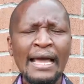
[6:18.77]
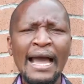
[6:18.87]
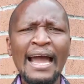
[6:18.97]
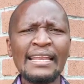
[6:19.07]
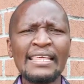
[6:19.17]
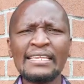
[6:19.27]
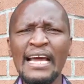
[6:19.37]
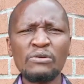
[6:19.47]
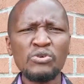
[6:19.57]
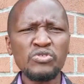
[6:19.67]
And the
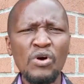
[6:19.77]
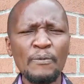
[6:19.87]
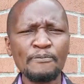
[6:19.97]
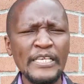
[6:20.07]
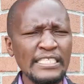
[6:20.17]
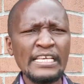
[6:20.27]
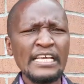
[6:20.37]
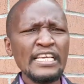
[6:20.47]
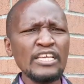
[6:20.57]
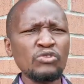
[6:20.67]
dad was so upset.
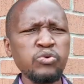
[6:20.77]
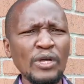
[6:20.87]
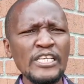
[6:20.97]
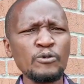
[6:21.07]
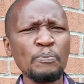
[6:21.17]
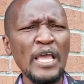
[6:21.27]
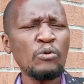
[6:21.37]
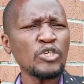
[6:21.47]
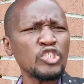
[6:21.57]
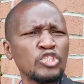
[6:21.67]
He took a spear. He
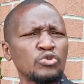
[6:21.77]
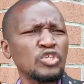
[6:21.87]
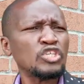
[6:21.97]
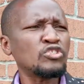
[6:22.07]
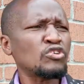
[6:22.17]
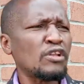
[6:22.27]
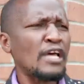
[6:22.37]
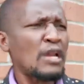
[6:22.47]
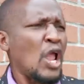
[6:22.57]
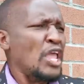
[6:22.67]
wanted to kill
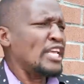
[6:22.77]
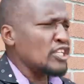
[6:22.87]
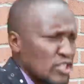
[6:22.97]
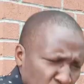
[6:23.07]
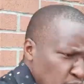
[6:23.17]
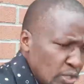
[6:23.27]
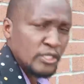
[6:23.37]
Jonathan. He threw a